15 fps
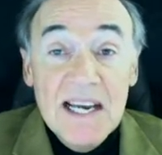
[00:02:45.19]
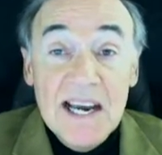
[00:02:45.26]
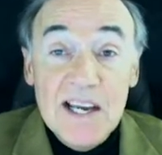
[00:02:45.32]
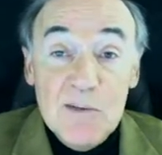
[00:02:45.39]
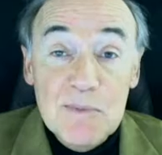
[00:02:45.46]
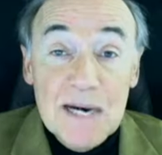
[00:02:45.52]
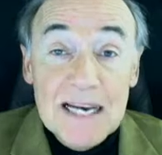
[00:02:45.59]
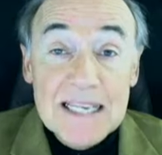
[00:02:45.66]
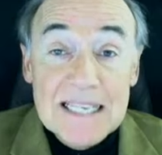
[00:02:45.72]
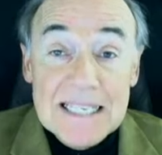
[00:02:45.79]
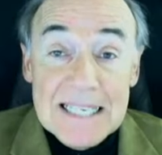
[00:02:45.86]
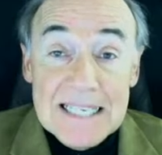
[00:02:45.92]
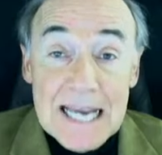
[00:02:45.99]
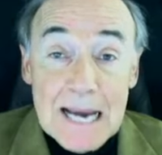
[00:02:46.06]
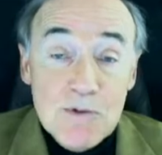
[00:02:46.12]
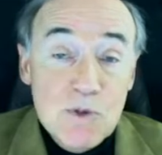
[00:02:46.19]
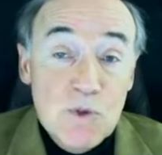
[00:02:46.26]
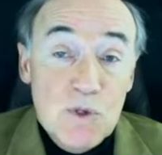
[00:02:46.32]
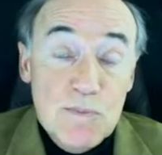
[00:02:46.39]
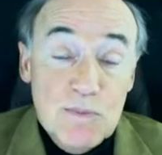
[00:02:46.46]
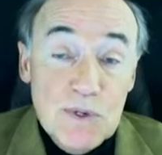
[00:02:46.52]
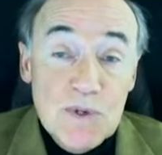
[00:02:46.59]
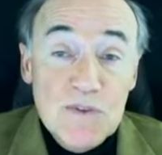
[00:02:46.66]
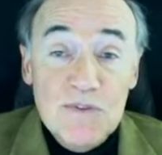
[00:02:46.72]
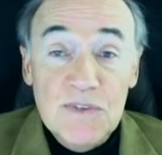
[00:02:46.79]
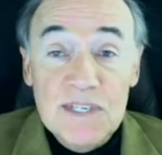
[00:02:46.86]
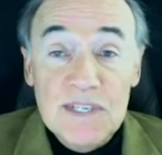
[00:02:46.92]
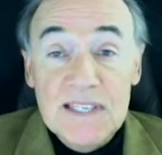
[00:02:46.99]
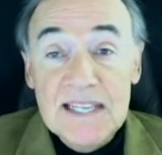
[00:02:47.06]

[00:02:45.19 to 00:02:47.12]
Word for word: and our body adapts to it beautifully.